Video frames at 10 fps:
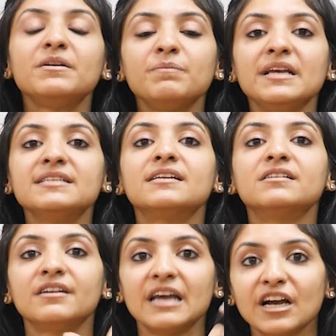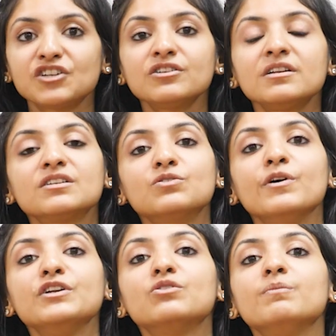it means that the reaction is
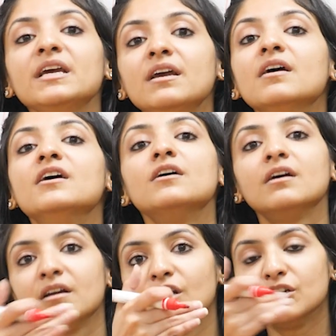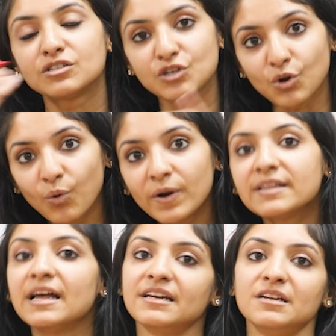going to be
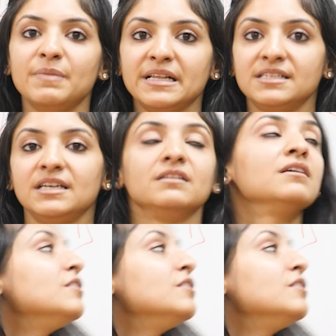slower than in benzene.